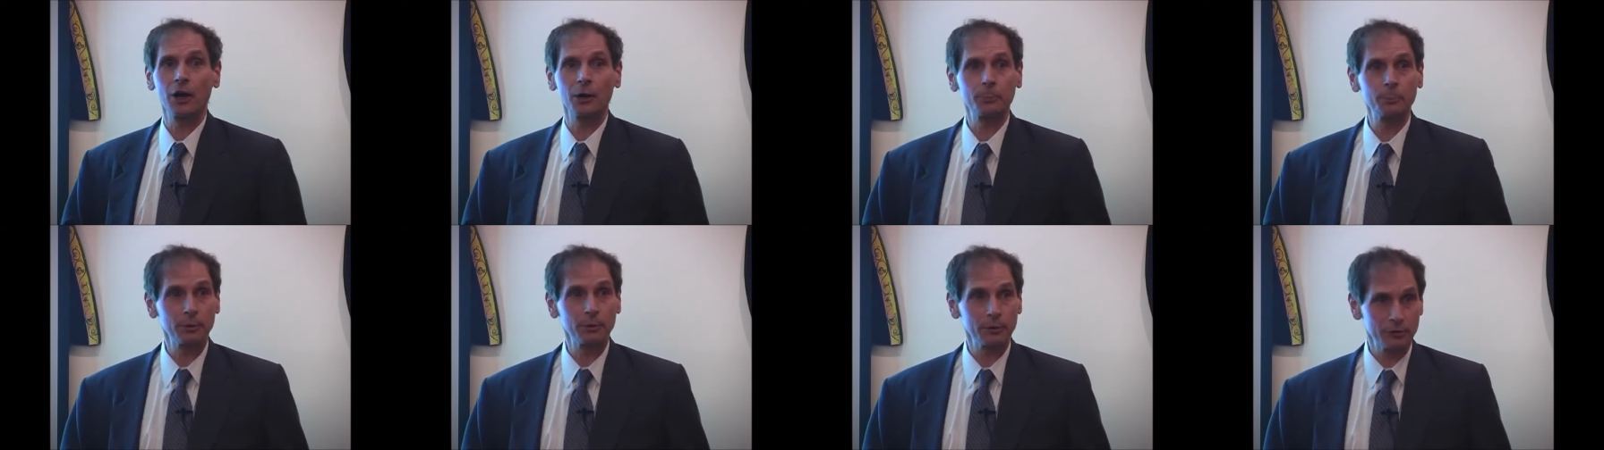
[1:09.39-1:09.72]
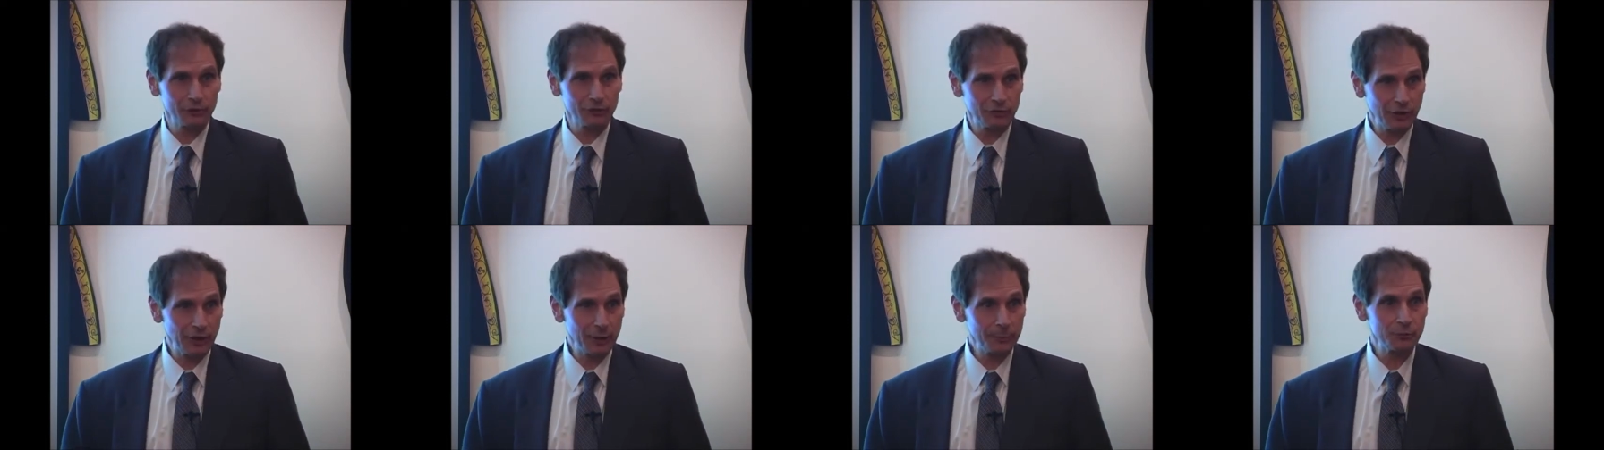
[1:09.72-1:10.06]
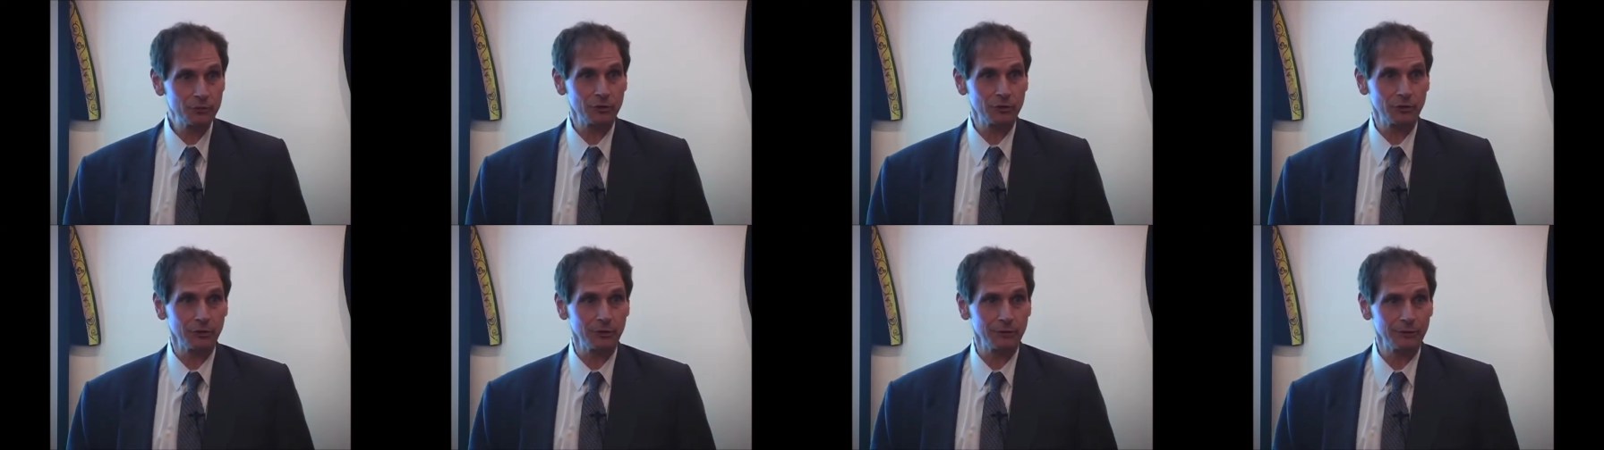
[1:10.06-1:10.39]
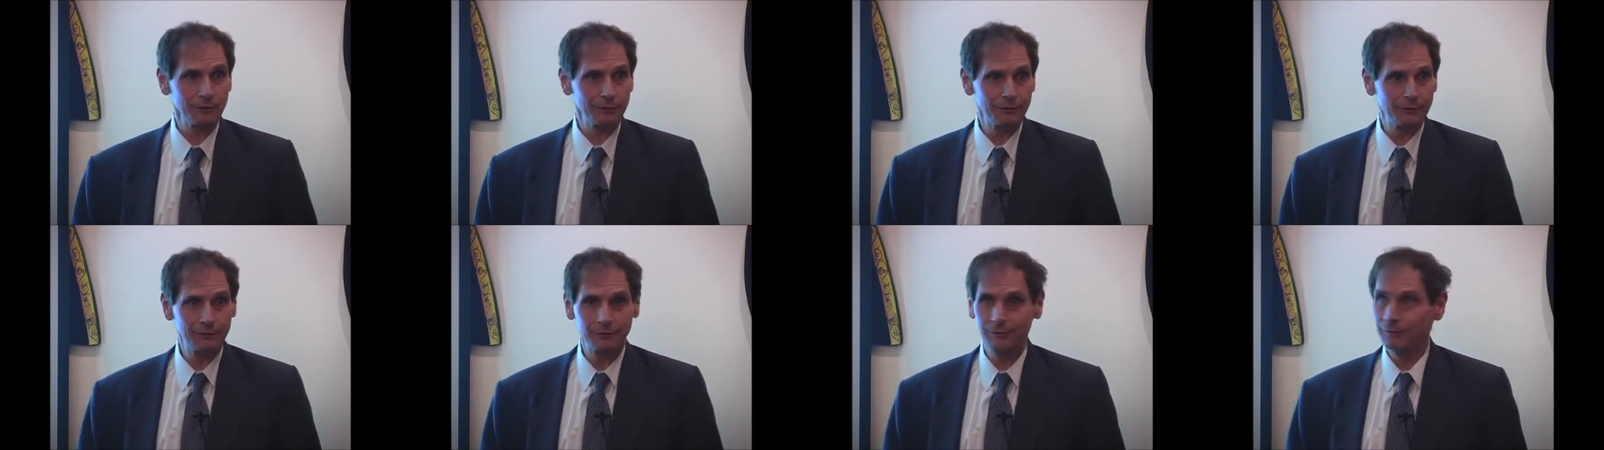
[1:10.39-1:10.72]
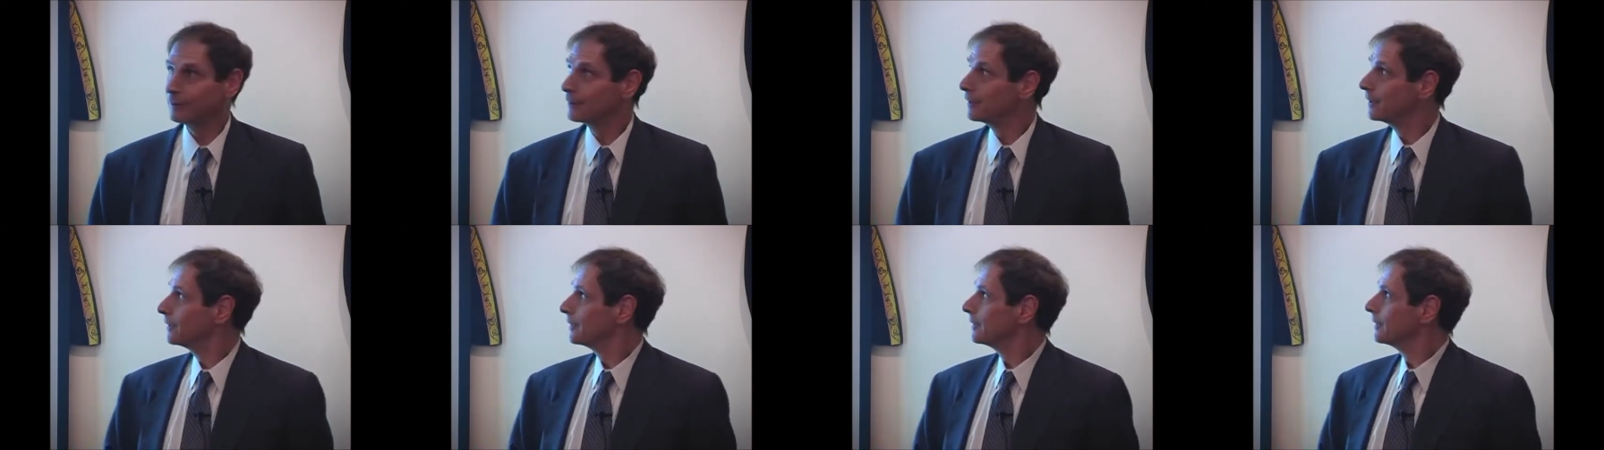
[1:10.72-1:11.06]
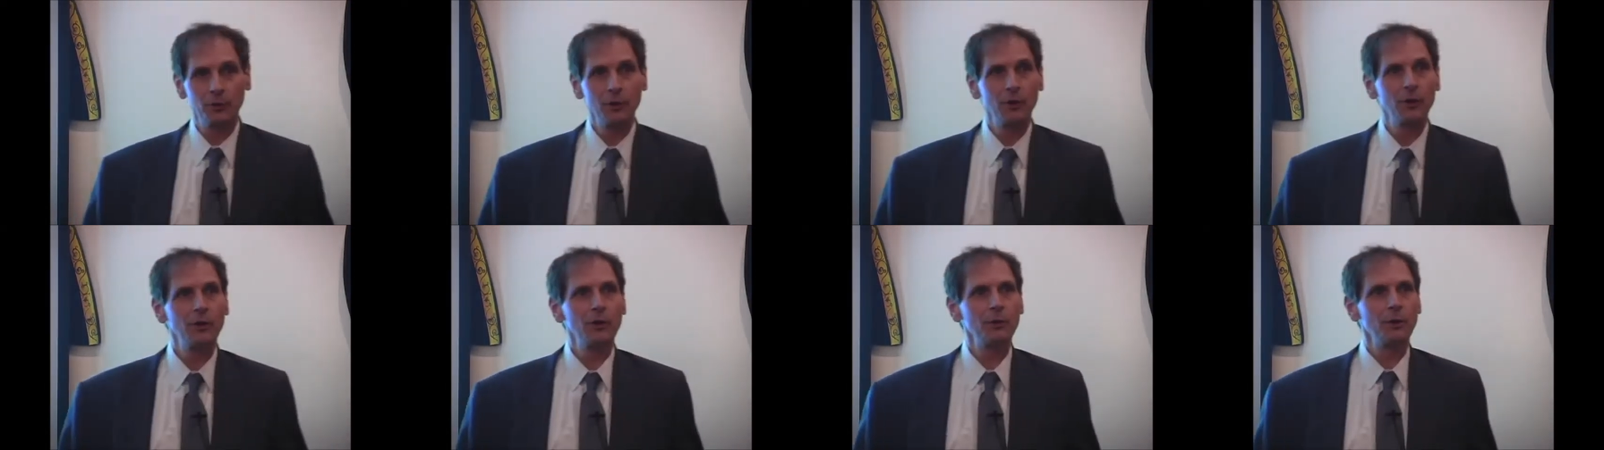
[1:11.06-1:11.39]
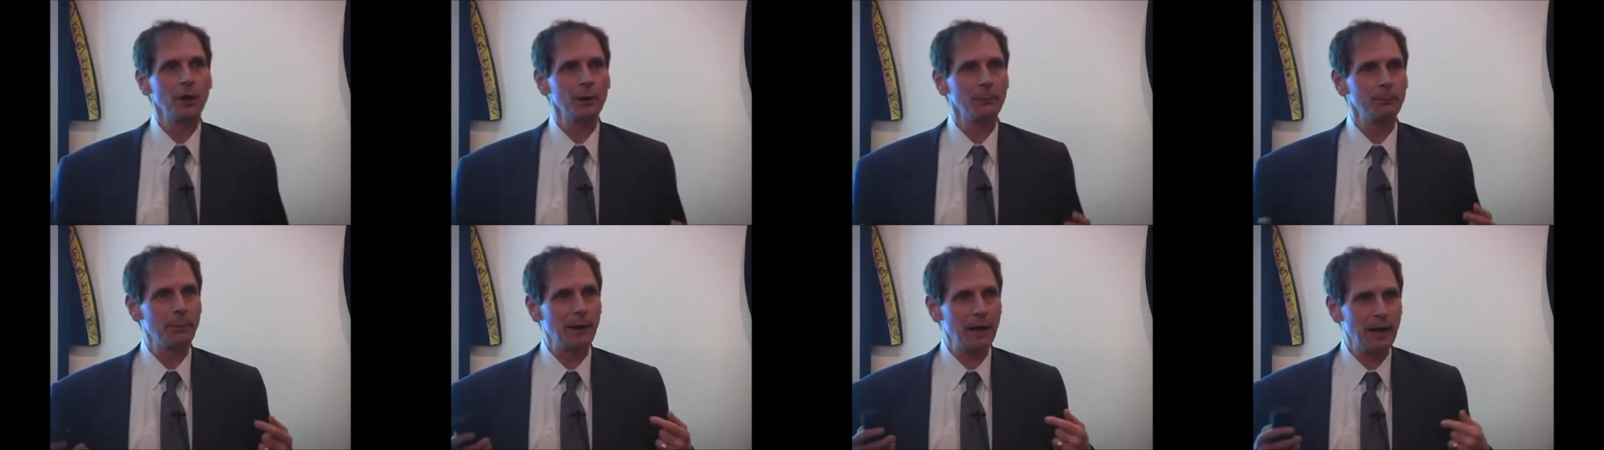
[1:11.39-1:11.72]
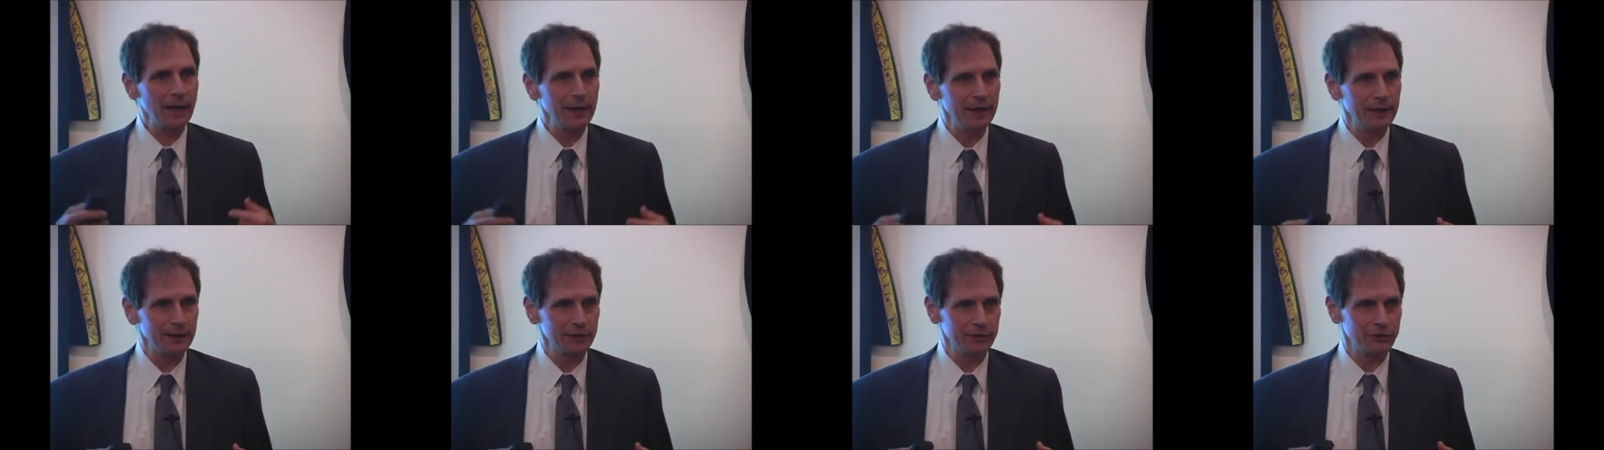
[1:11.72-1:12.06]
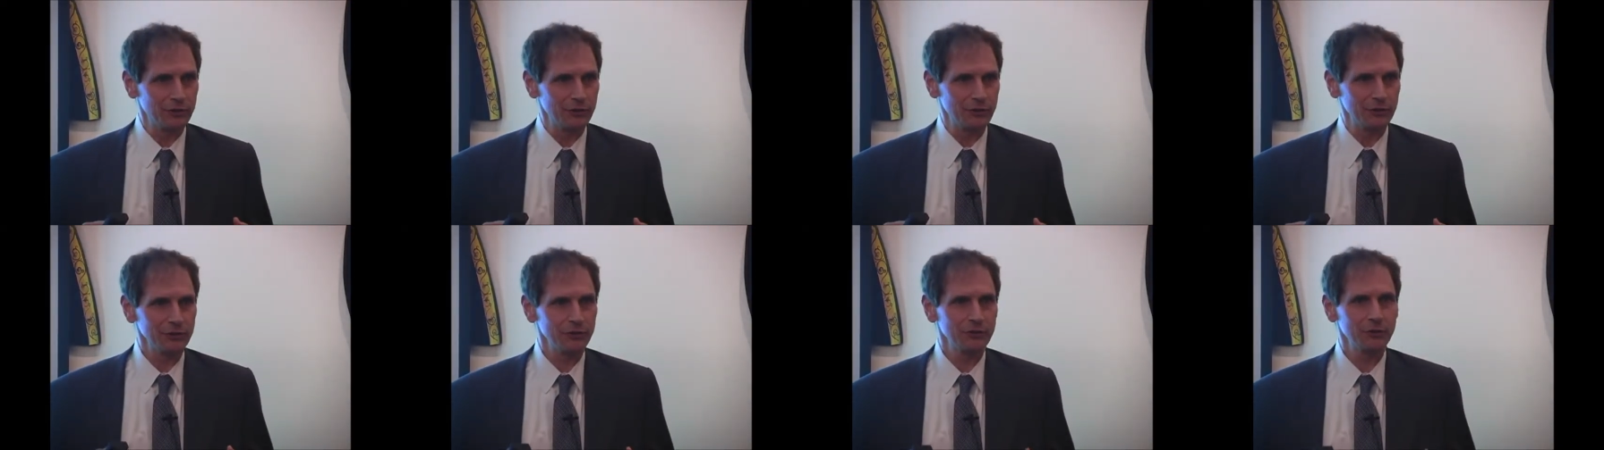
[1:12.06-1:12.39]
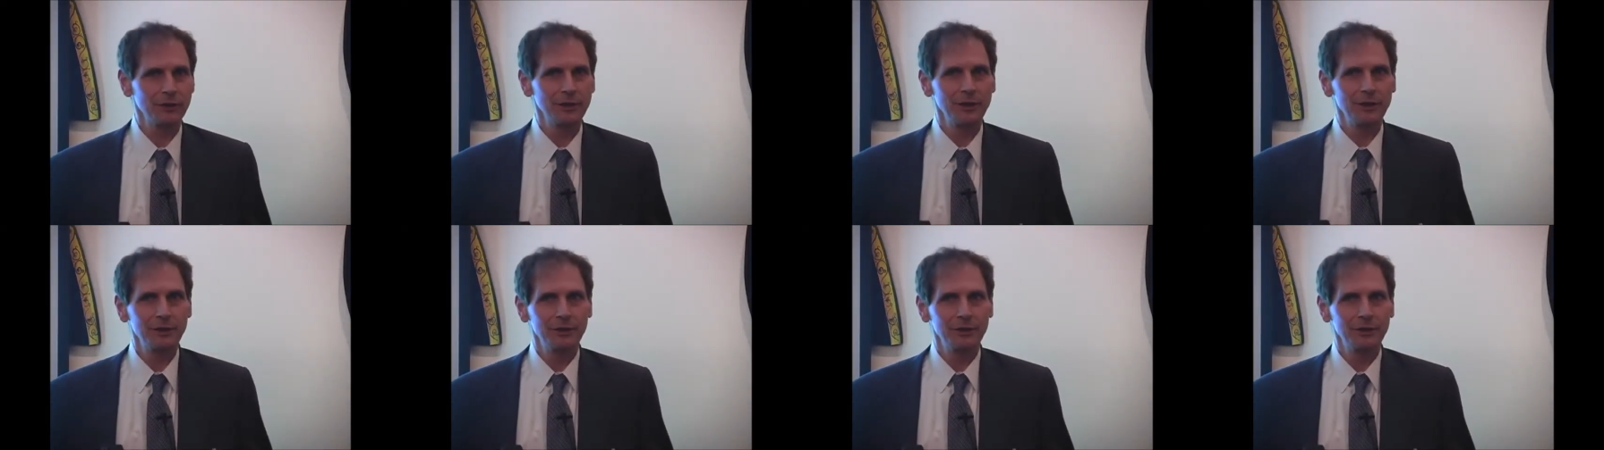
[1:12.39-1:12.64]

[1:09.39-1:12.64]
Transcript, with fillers: perception, our biases.